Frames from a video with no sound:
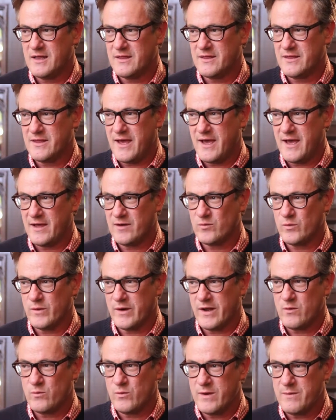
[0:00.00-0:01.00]
that when
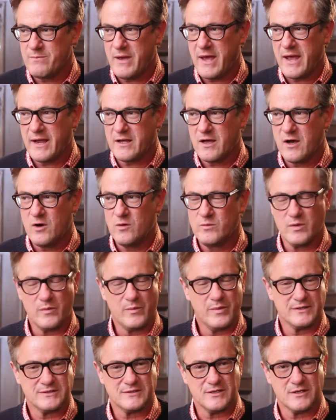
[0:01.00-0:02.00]
I went back home to
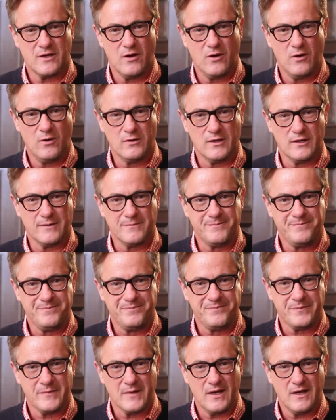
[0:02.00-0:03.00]
Pensacola,
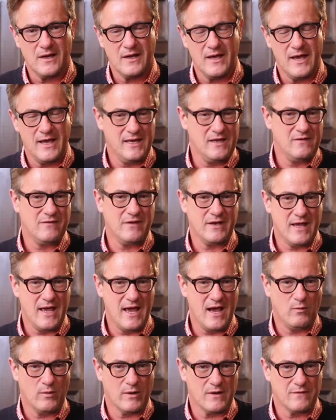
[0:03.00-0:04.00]
and even
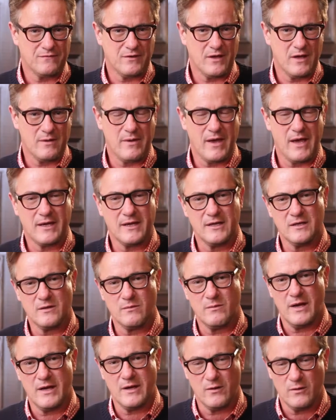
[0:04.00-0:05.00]
now when I fly back into
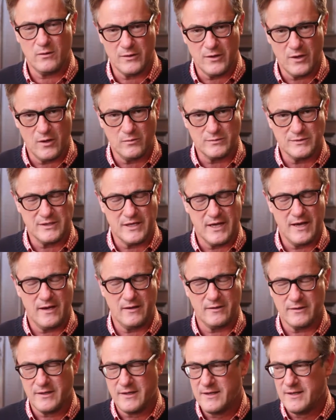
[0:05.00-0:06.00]
my old
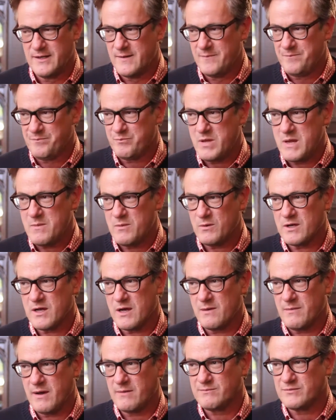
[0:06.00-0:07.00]
hometown, people
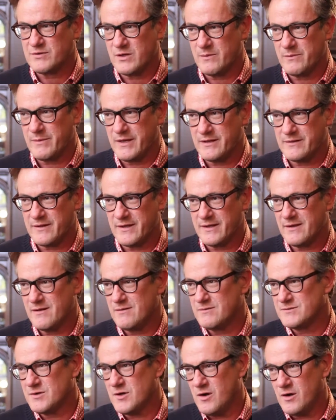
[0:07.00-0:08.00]
come up to me and they
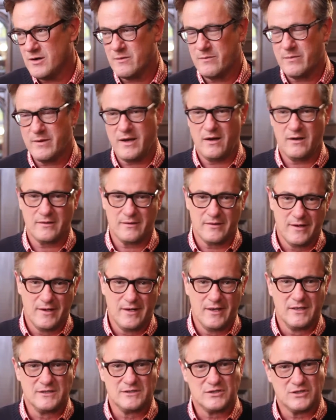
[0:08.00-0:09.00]
don't talk about
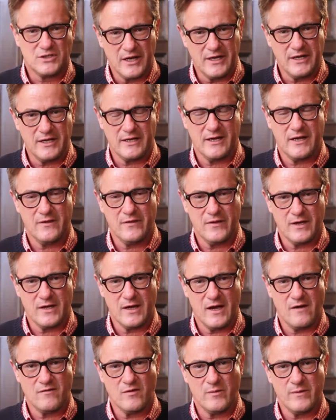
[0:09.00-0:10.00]
shutting down the
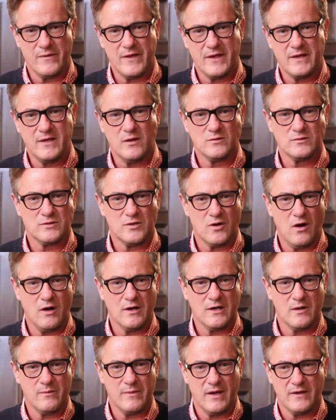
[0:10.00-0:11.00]
government. They don't
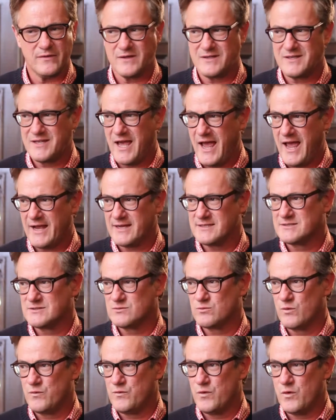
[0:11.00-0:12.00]
talk about the tax
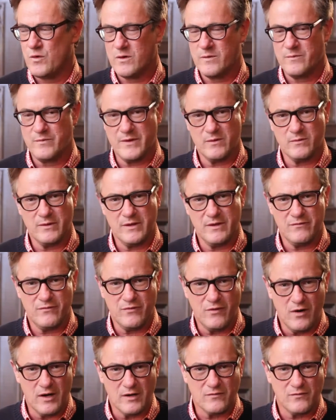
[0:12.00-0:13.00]
reform that we
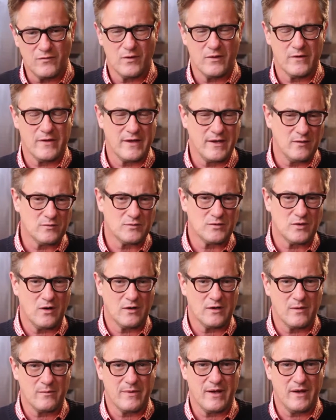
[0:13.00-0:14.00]
fought for. They don't
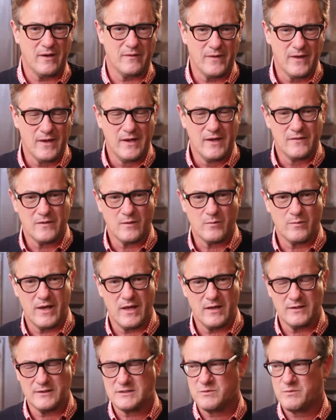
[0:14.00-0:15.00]
talk about the
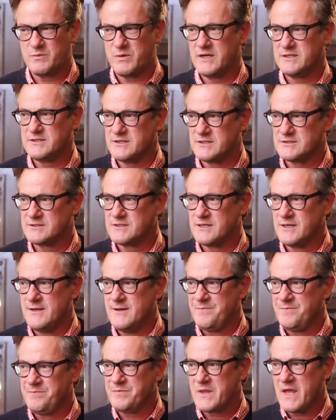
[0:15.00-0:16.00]
balanced budgets.
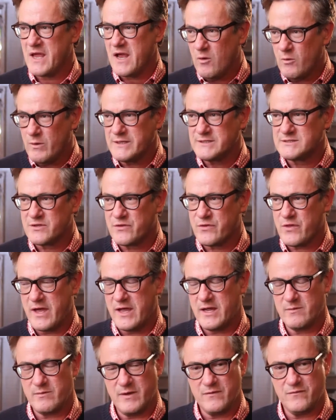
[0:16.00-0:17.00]
They always
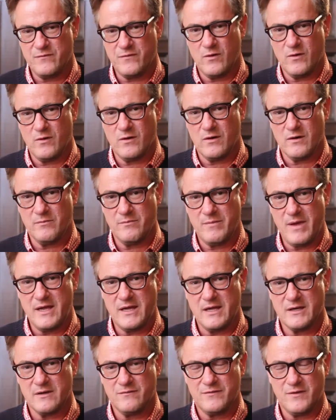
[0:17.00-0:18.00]
thank me for
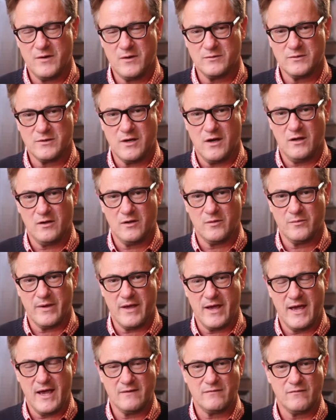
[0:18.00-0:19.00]
making a phone call on
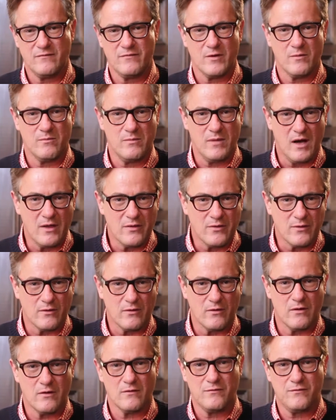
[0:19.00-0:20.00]
behalf of their mother
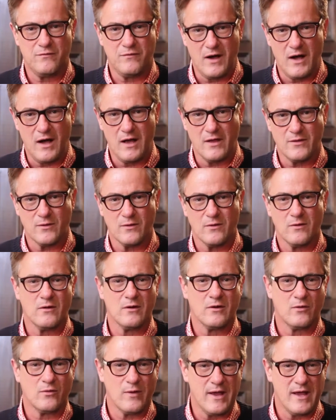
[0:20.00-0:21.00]
or father or
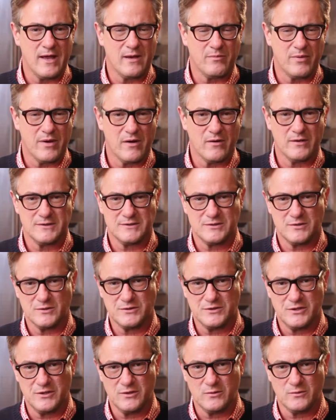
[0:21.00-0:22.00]
grandparents or
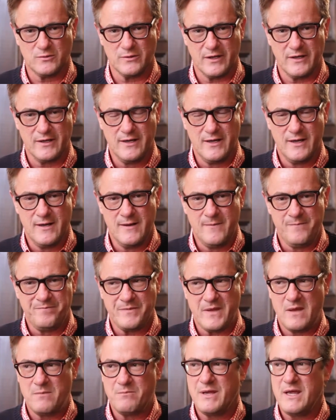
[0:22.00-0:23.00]
children
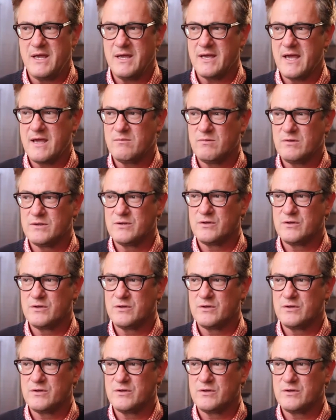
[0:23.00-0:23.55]
and being able to